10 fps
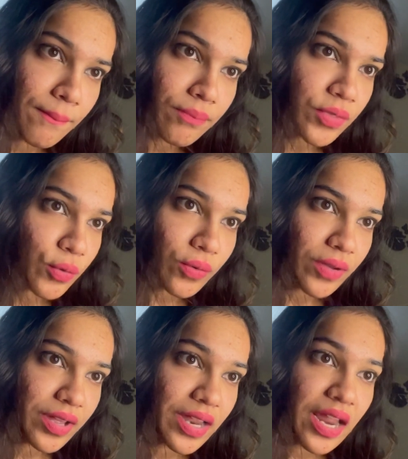No,
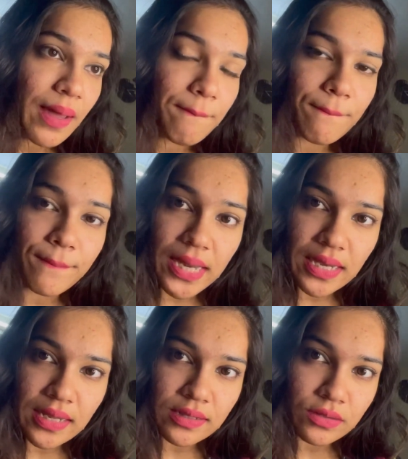my
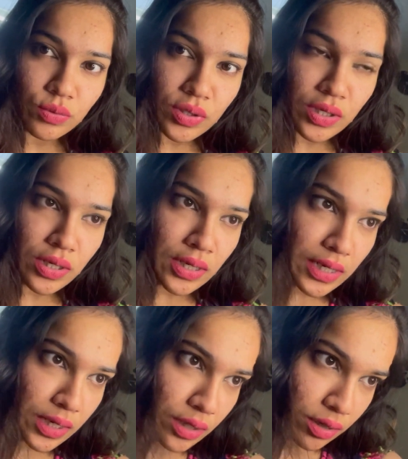nails were
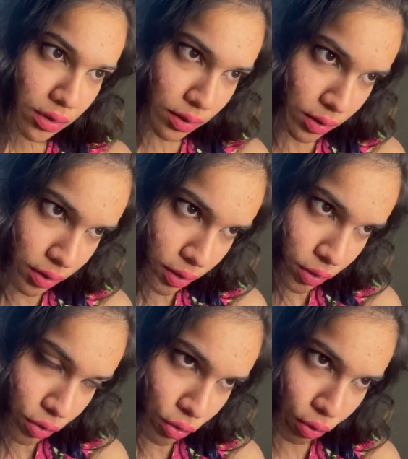like
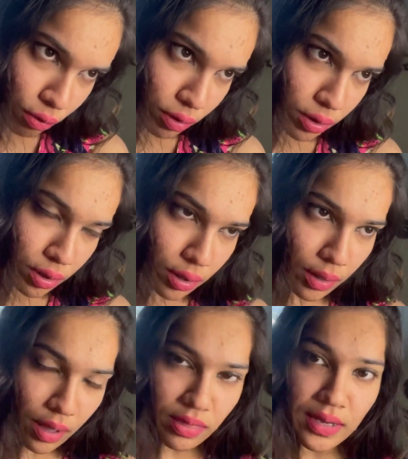long,
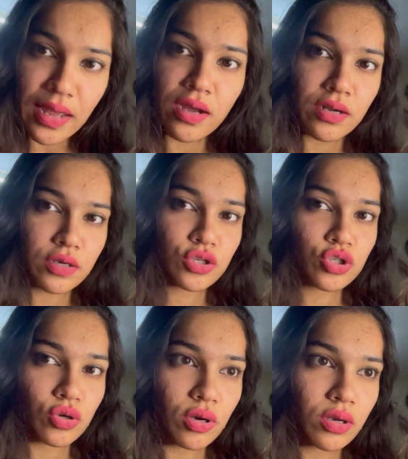then I cut it
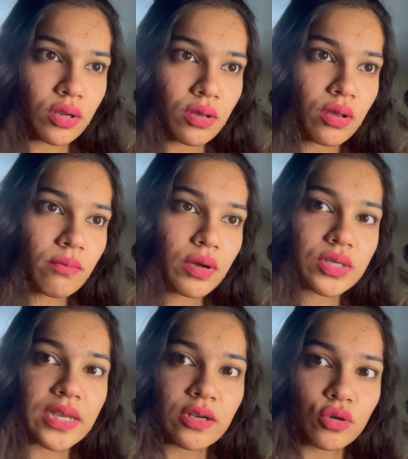short because
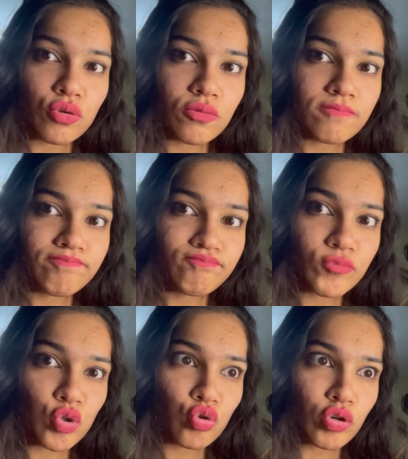I had to
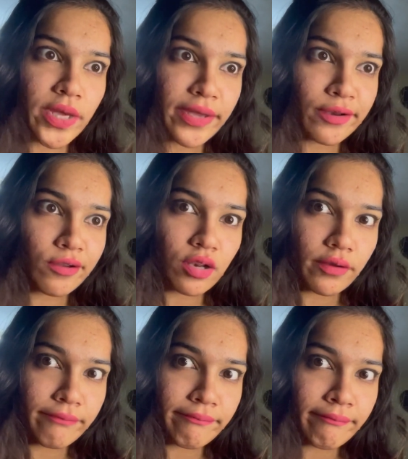do cooking and all.
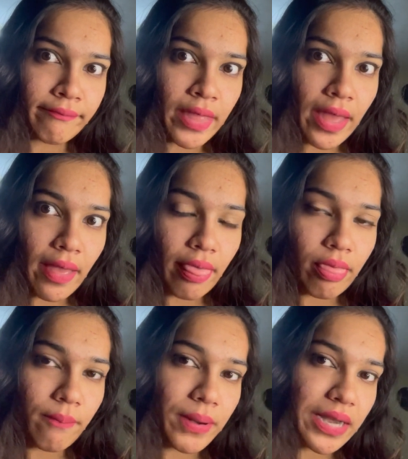
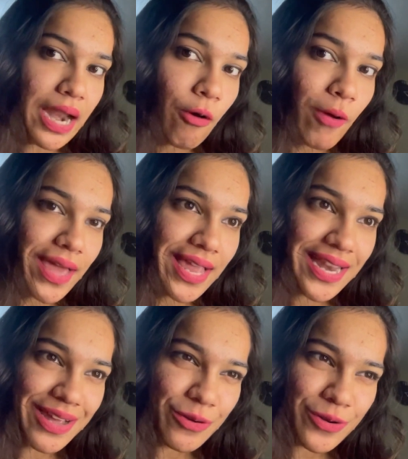But now again
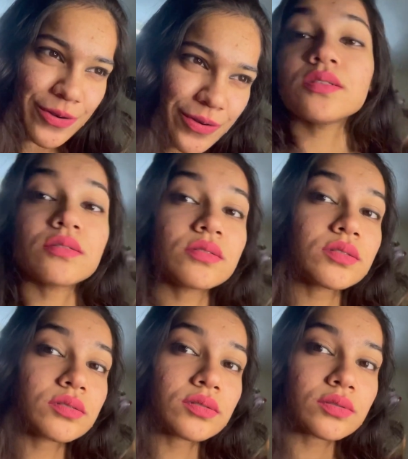I want
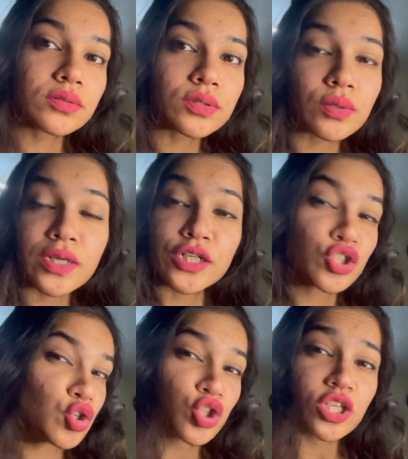to do a little
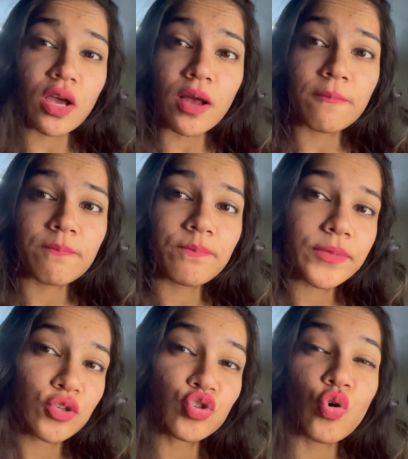show
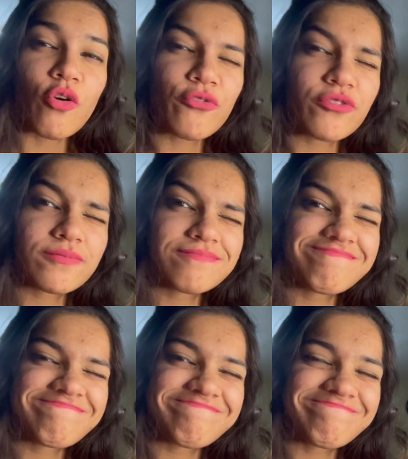off.
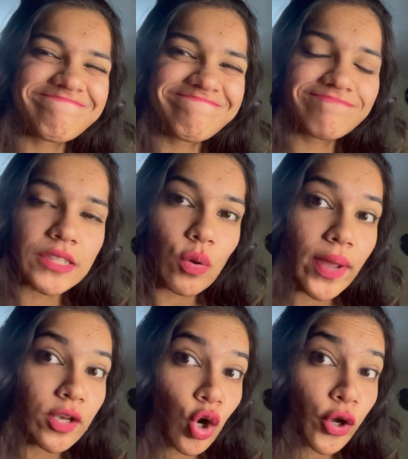Why
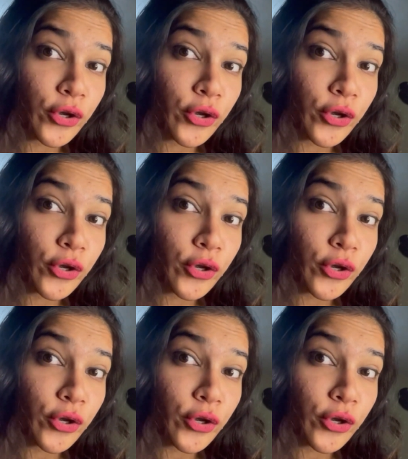not?